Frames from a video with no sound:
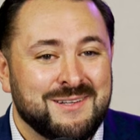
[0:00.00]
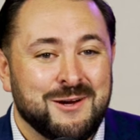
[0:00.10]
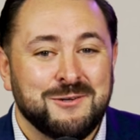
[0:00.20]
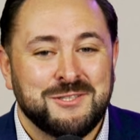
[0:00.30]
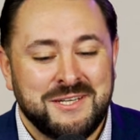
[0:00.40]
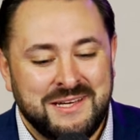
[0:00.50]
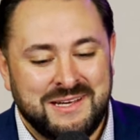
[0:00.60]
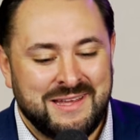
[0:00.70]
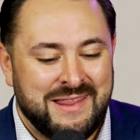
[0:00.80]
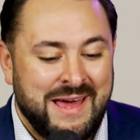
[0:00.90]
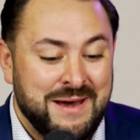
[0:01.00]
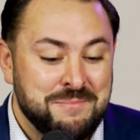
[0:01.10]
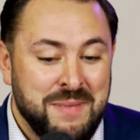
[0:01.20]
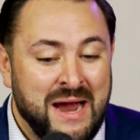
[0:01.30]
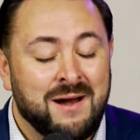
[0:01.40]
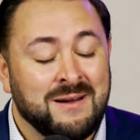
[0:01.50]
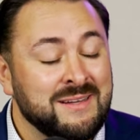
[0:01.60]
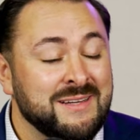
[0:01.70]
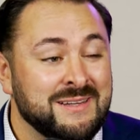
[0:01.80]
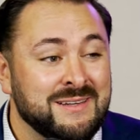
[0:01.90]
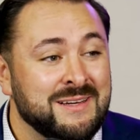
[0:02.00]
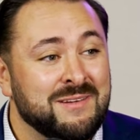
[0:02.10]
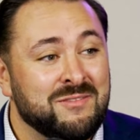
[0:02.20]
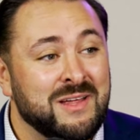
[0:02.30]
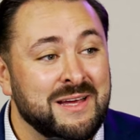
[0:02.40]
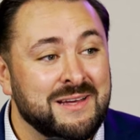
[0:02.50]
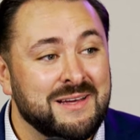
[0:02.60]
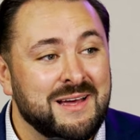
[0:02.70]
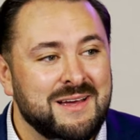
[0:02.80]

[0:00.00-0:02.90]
coaching and then parenting, like,